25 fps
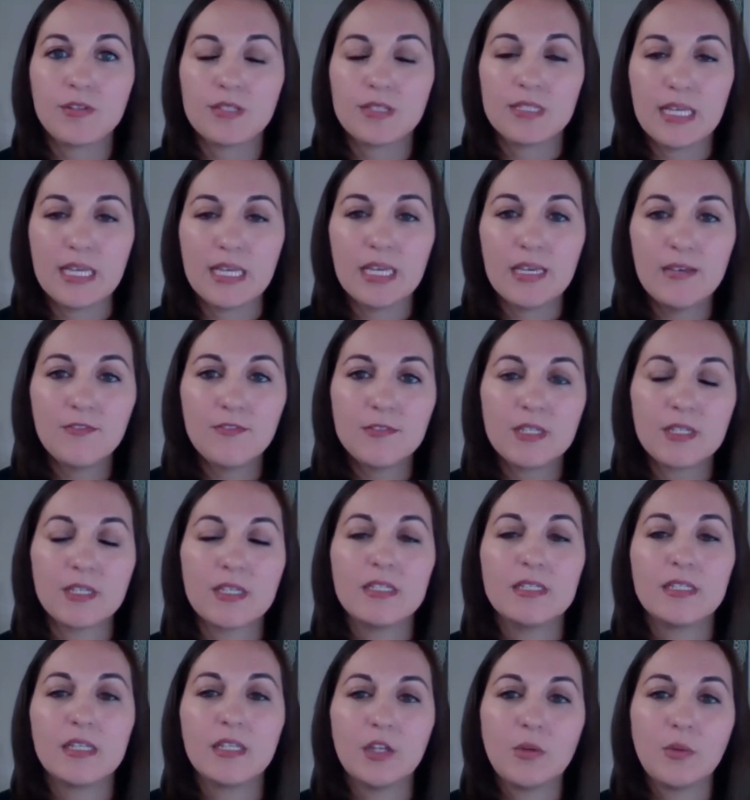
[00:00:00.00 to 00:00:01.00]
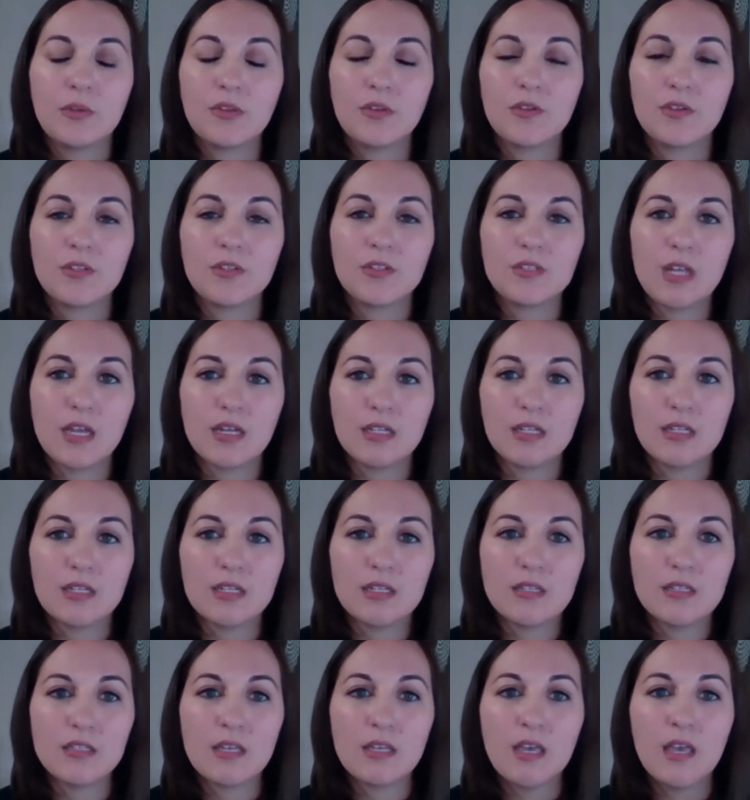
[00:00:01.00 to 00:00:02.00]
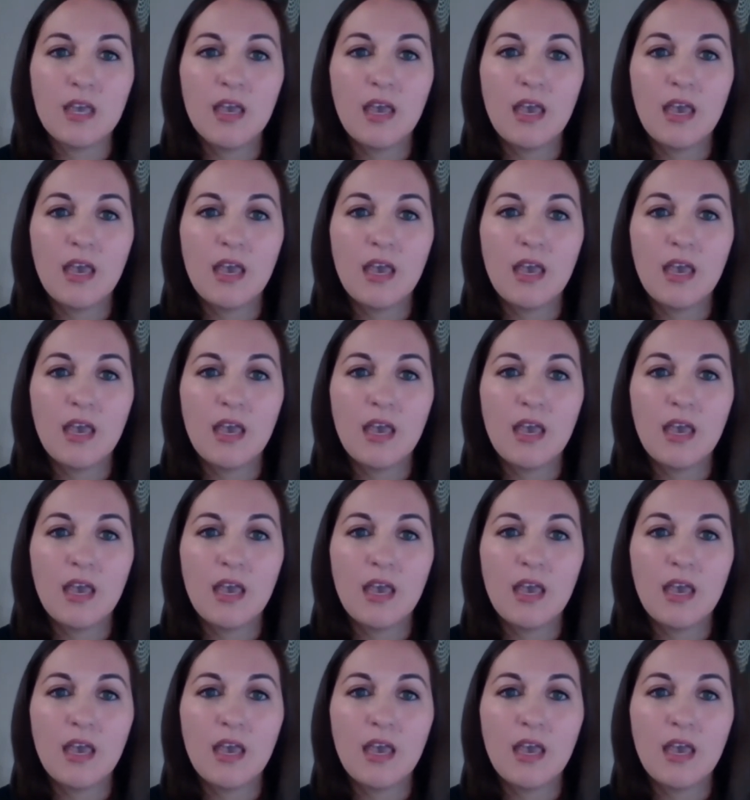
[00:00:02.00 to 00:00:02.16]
safe to continue with their studies